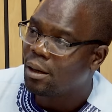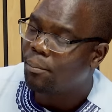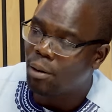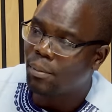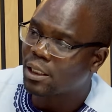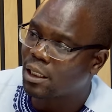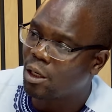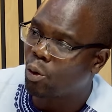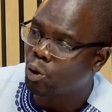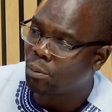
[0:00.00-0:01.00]
Paul Mashatile
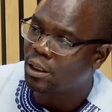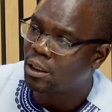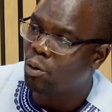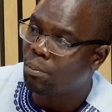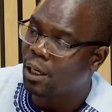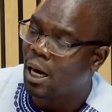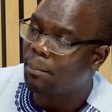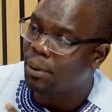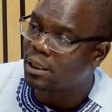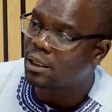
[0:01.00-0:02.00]
automatically would become
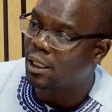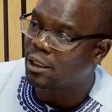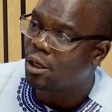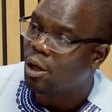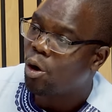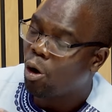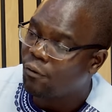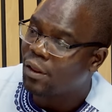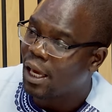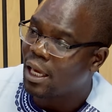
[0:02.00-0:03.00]
president
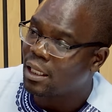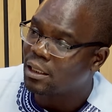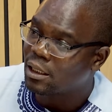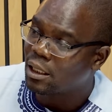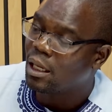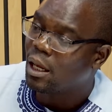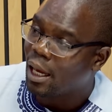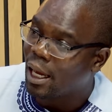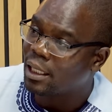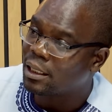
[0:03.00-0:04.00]
of the ANC
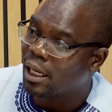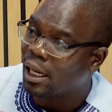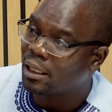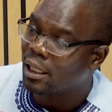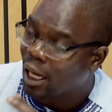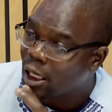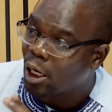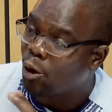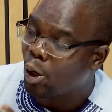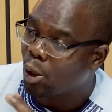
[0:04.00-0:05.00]
and
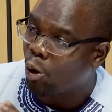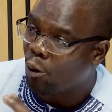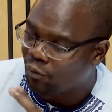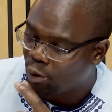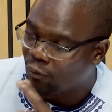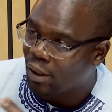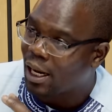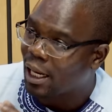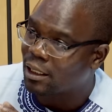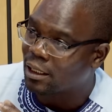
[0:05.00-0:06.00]
of the
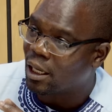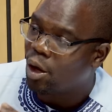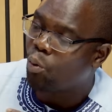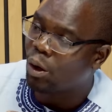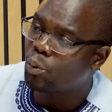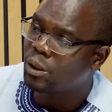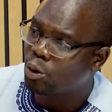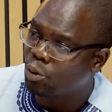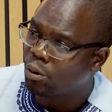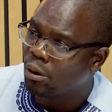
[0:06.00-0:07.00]
country. What would he
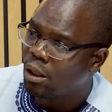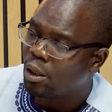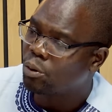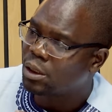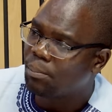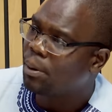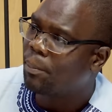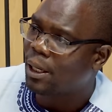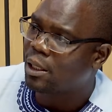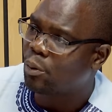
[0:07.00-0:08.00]
do? He would simply
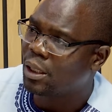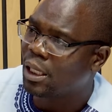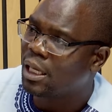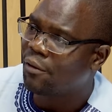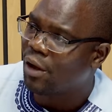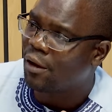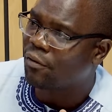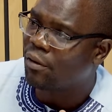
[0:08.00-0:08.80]
partner with the EFF